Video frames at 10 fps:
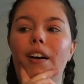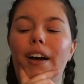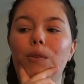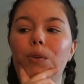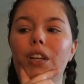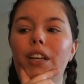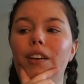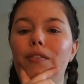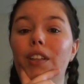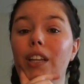I will
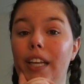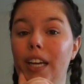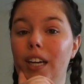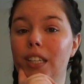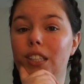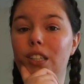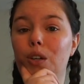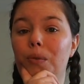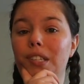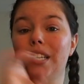leave the link to
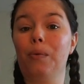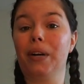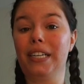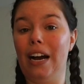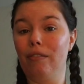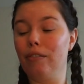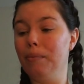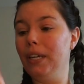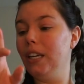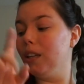the ones that worked out for
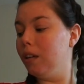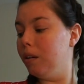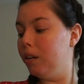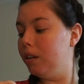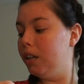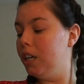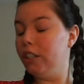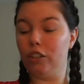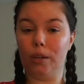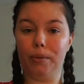me in the
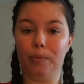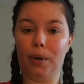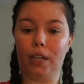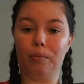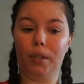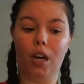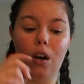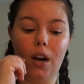description box below.